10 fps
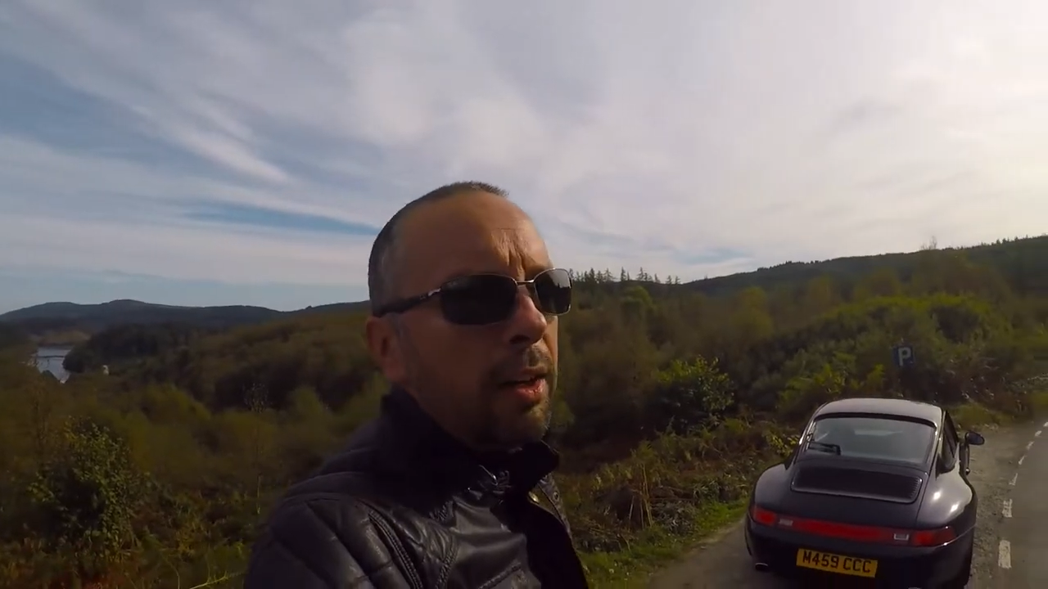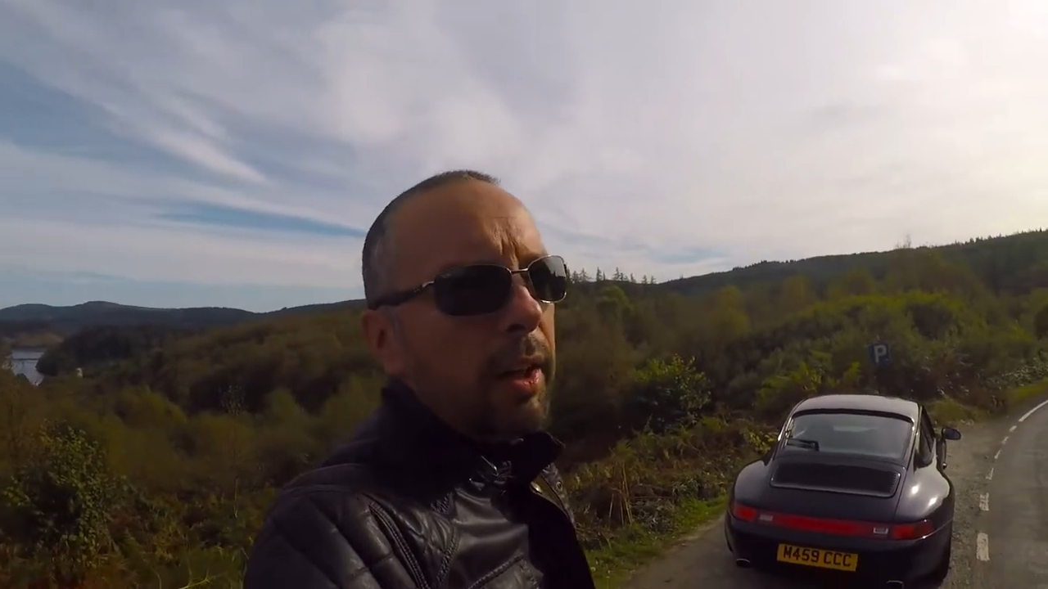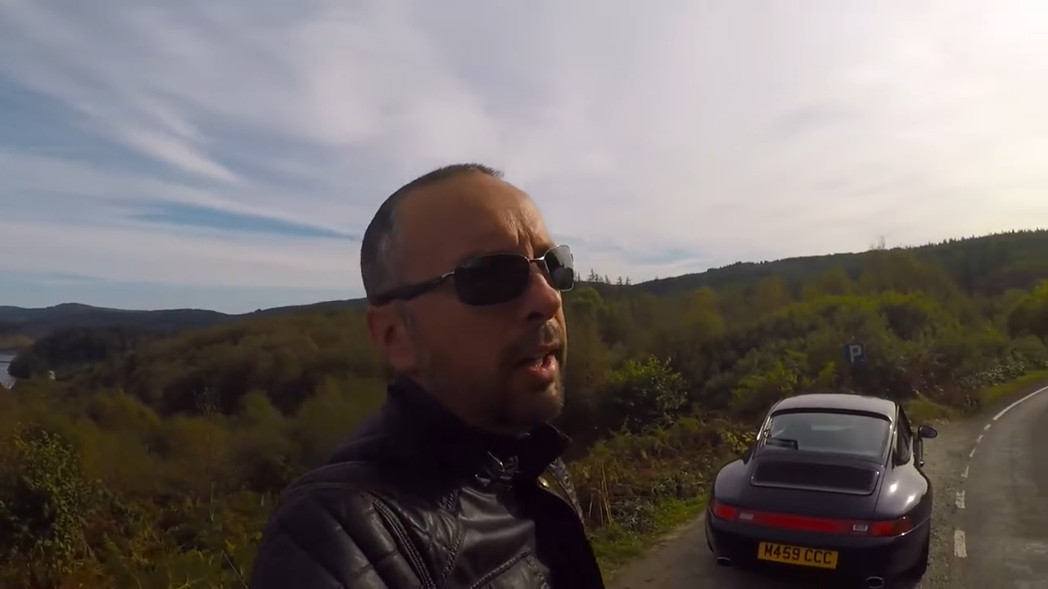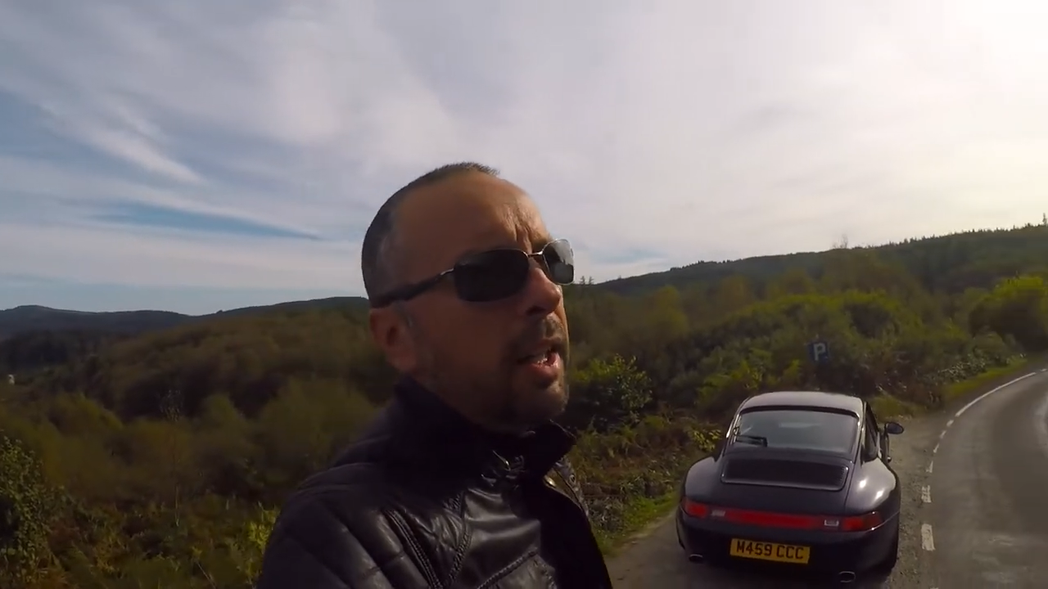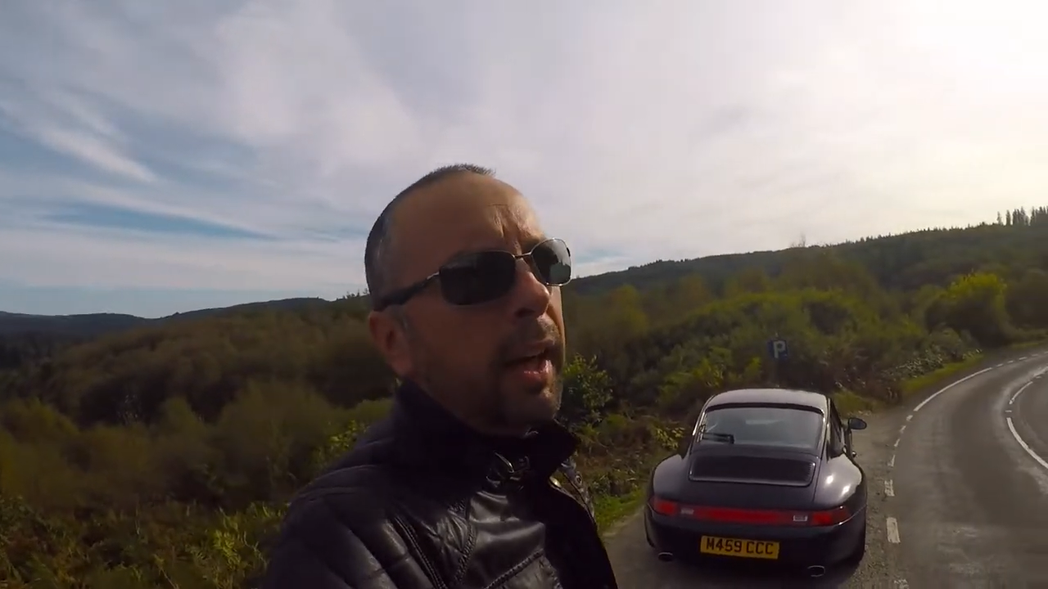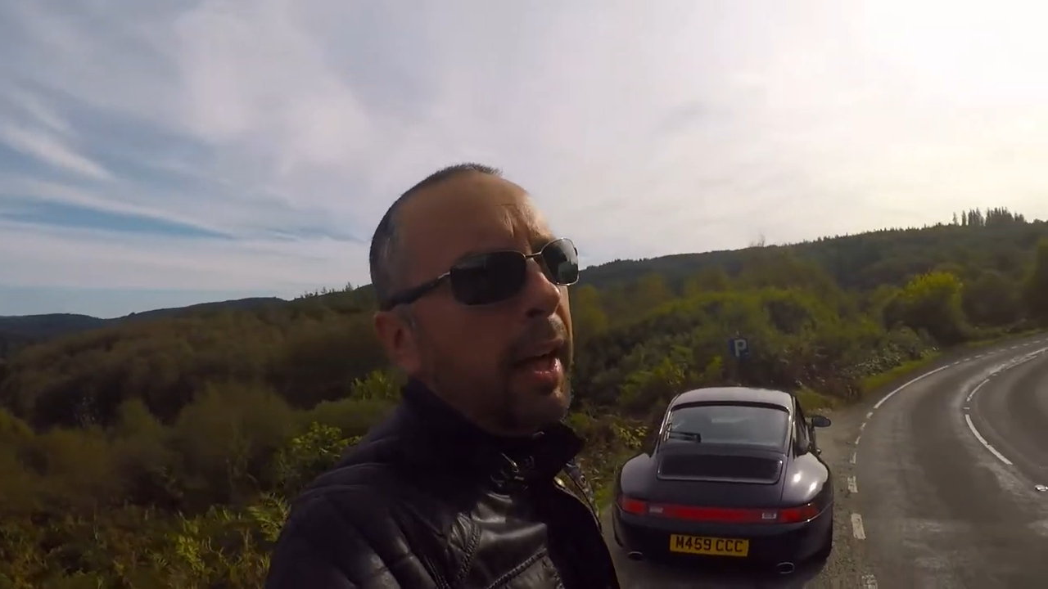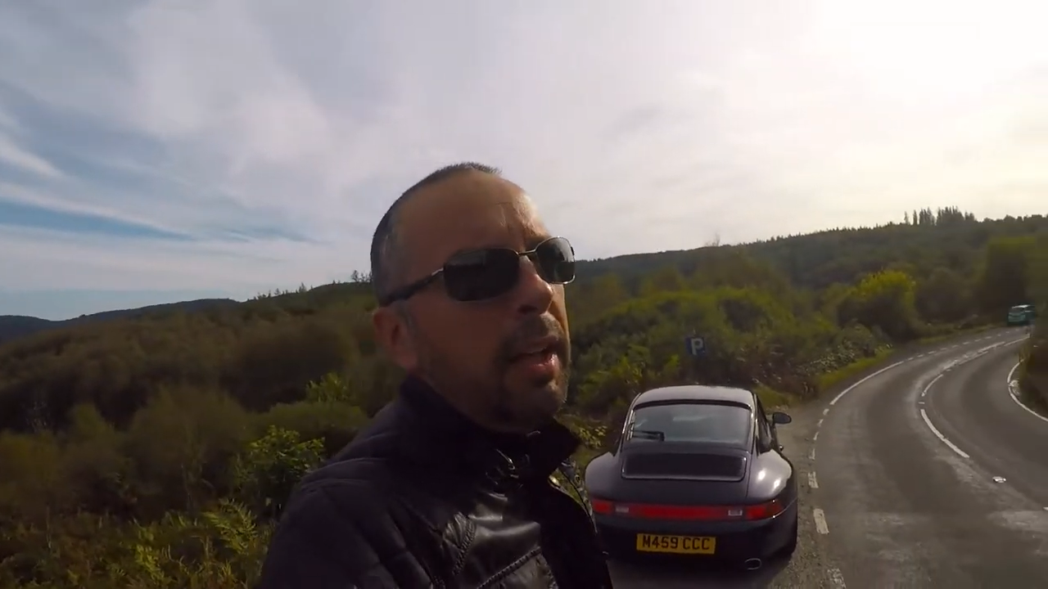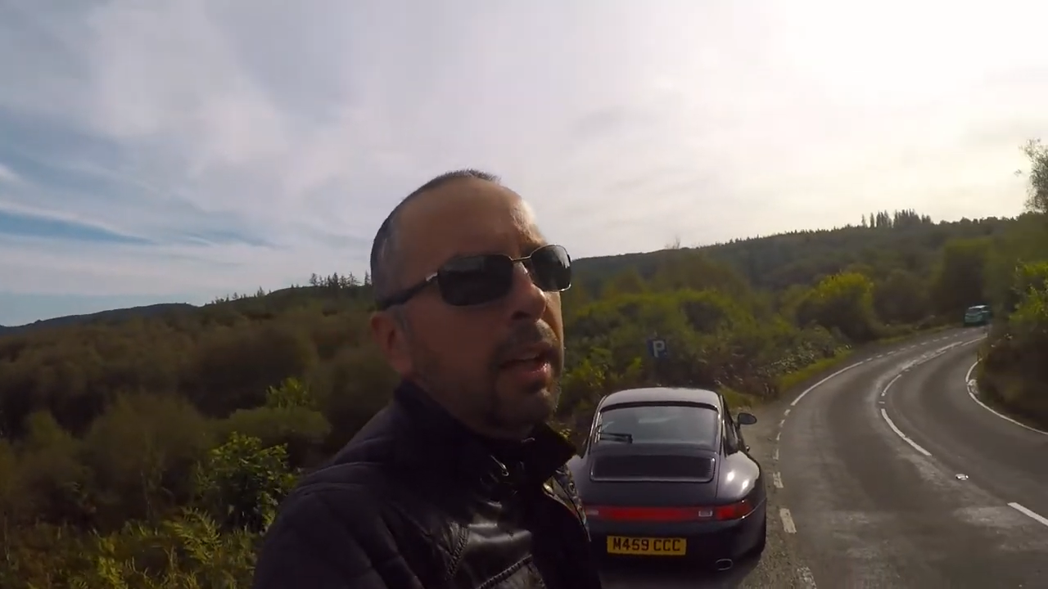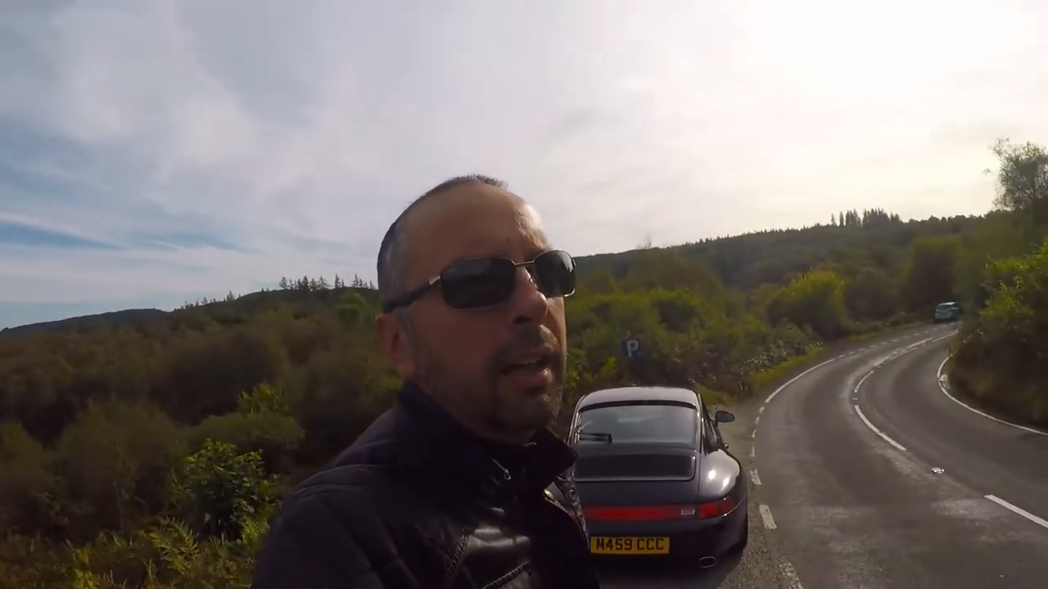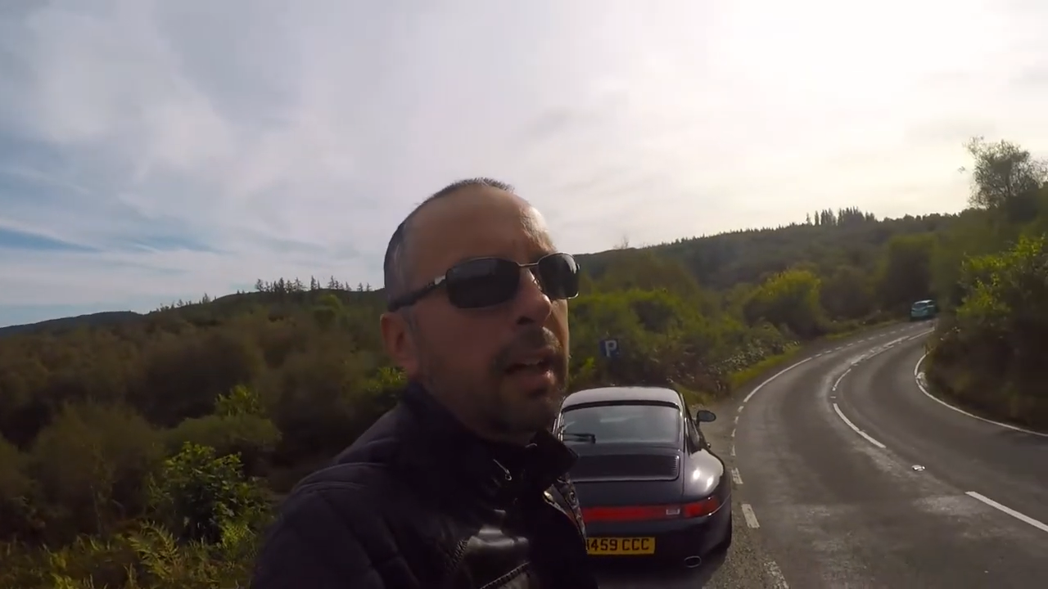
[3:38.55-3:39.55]
or
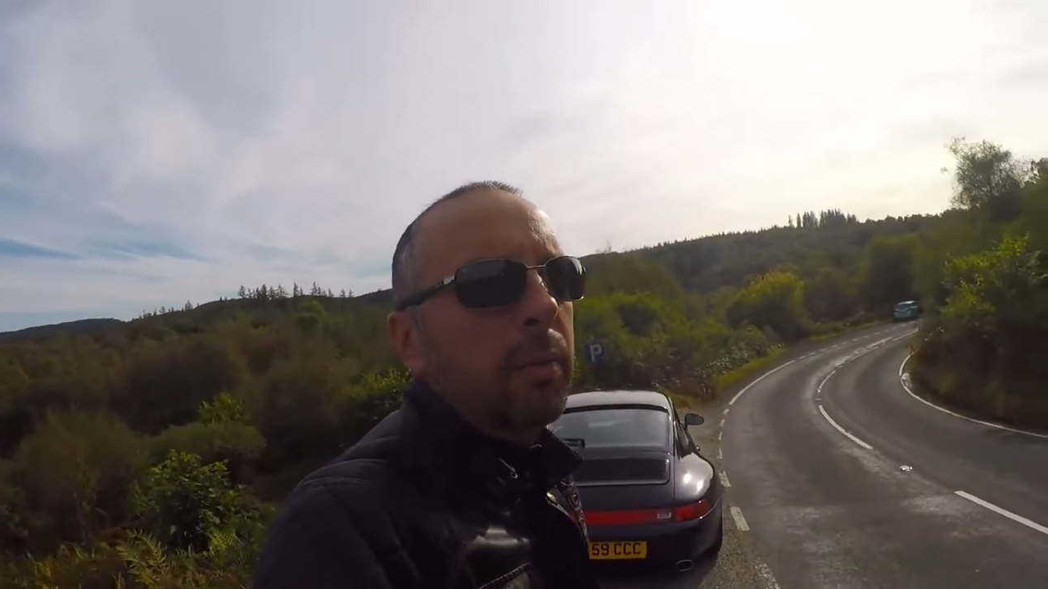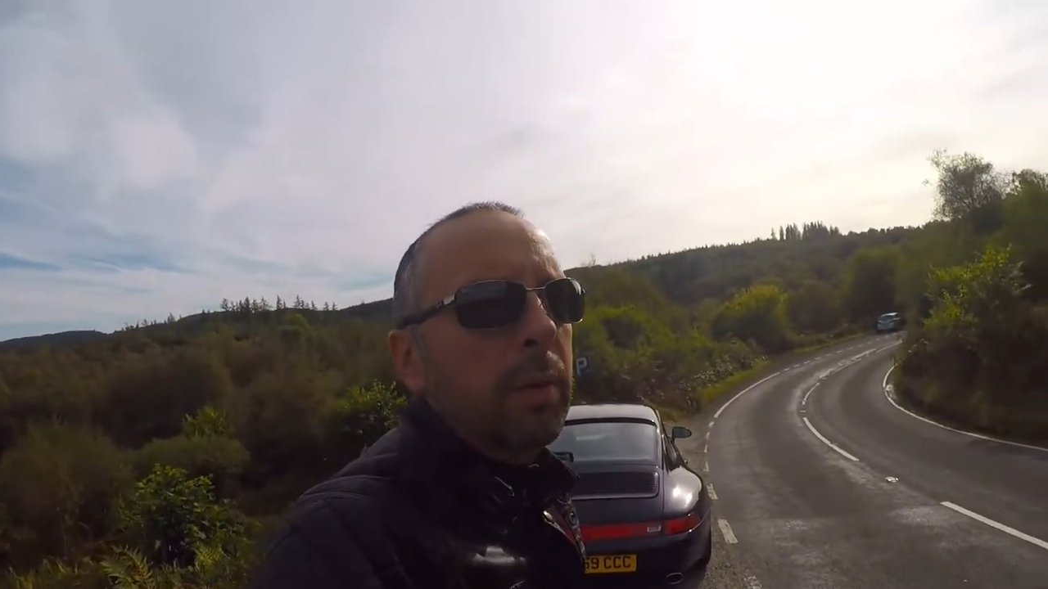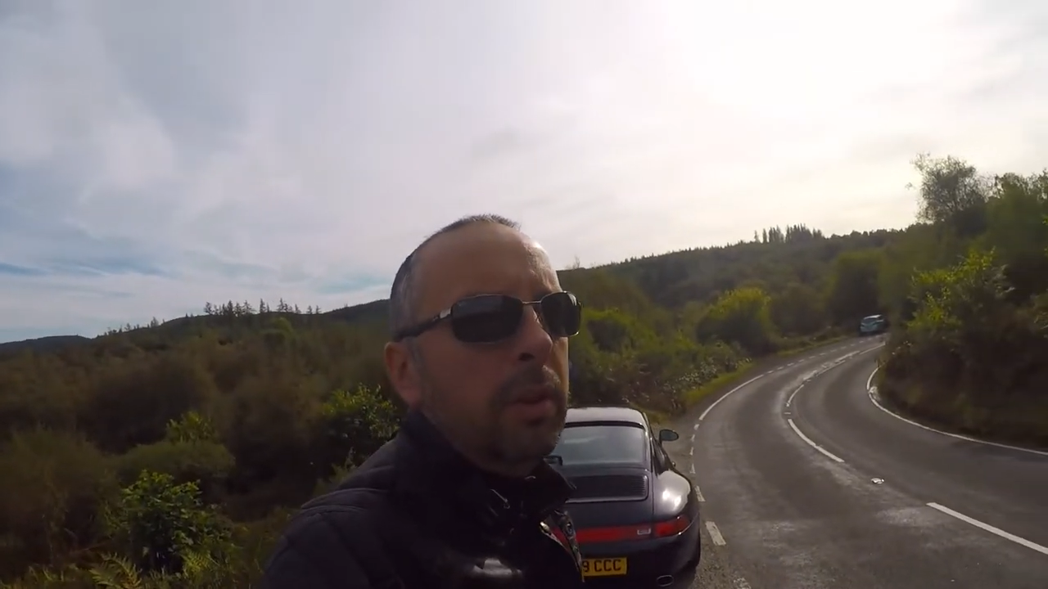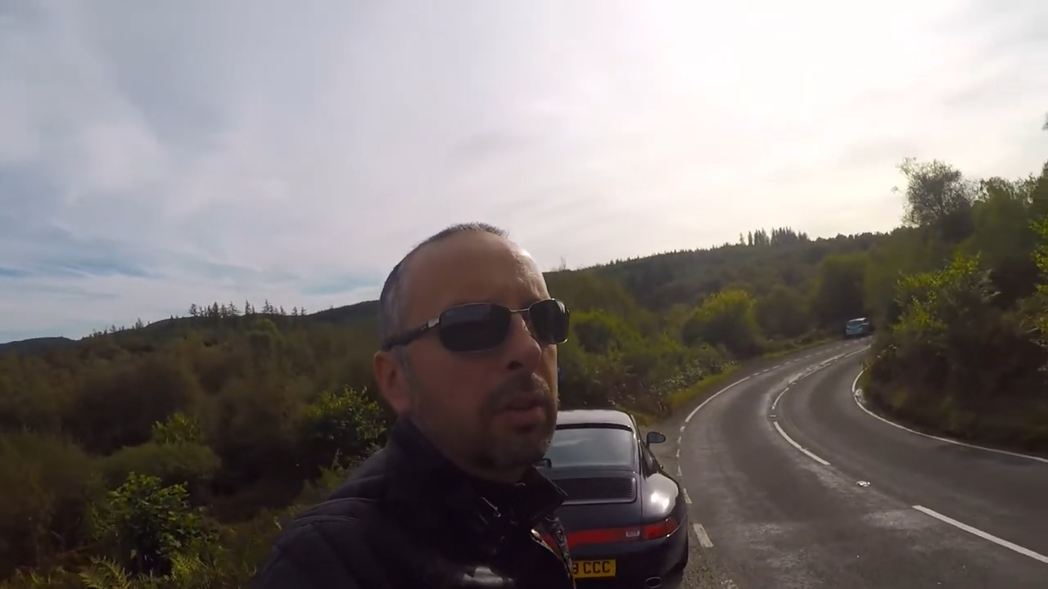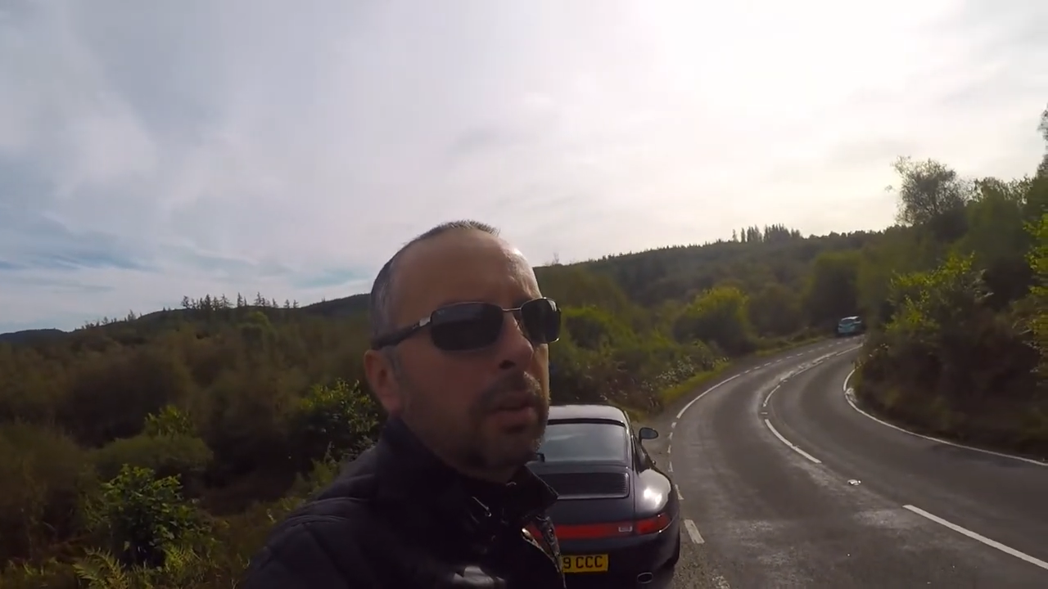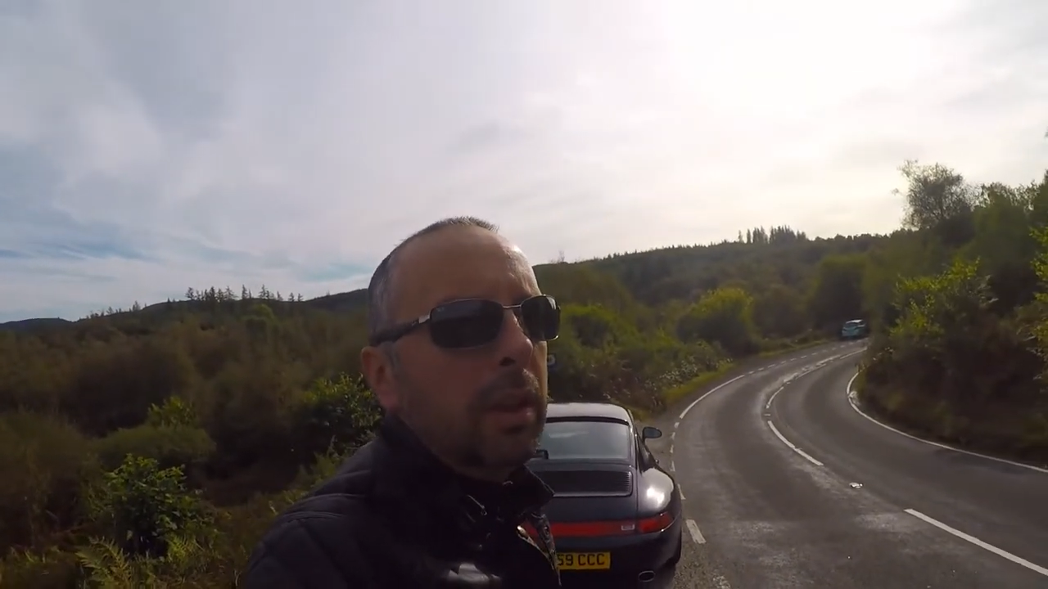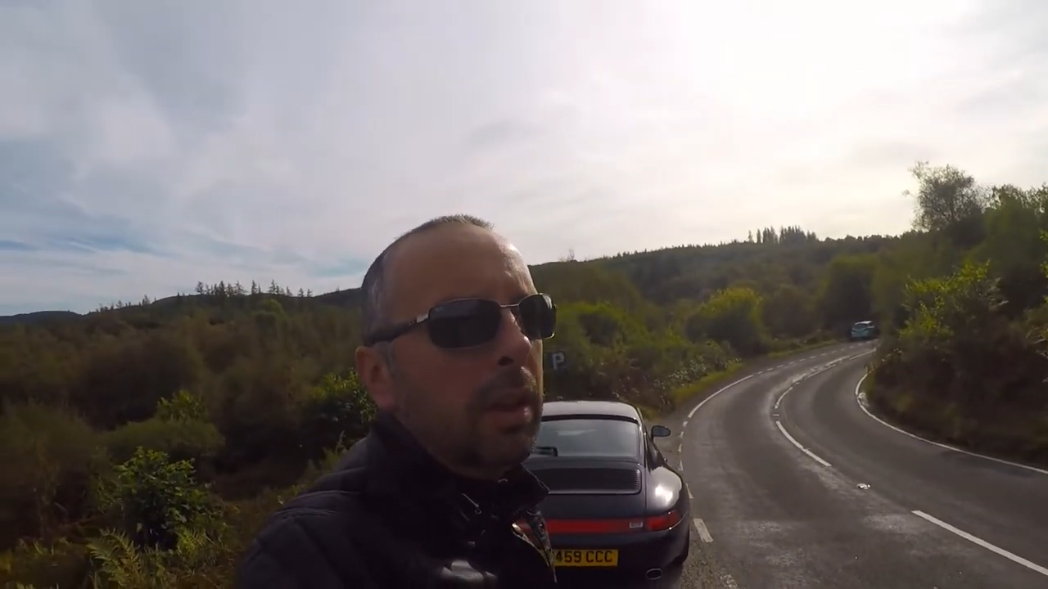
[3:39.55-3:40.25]
any car, you know,